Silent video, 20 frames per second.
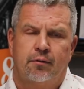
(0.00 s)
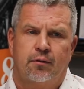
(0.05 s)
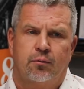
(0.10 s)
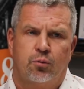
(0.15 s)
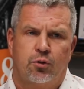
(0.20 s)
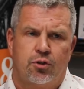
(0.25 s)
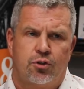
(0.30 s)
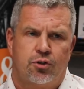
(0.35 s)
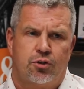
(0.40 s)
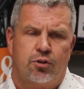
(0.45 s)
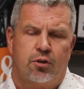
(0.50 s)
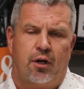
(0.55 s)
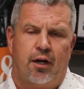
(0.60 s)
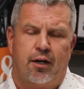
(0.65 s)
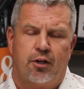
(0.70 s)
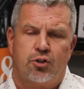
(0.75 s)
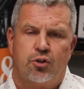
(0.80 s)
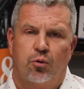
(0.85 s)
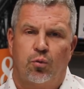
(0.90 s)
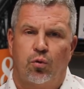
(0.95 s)
which I
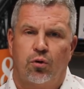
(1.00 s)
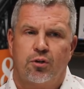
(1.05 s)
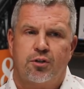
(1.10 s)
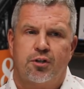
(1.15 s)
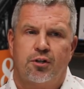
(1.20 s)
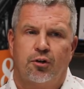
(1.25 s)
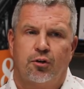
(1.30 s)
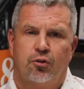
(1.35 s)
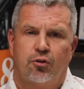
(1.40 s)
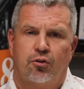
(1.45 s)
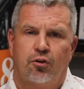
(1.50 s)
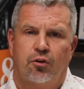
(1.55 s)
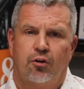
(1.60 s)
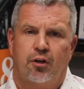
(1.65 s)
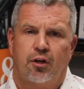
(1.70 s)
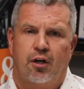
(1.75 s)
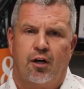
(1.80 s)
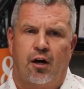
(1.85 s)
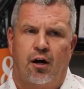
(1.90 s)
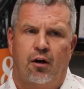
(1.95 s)
actually worked here
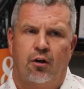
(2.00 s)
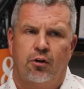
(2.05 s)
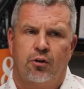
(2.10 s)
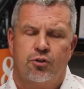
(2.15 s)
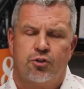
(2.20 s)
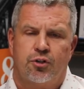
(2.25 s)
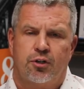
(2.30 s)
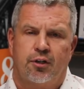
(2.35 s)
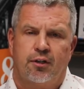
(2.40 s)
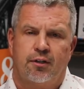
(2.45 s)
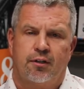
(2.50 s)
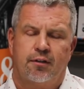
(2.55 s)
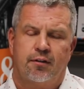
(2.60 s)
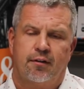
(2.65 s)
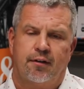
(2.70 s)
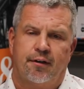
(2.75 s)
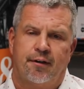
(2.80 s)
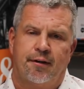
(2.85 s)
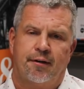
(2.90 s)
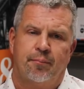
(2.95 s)
during college,
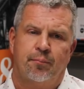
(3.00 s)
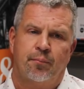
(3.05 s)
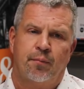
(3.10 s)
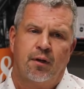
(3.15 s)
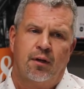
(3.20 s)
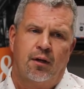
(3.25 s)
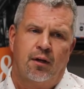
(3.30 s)
and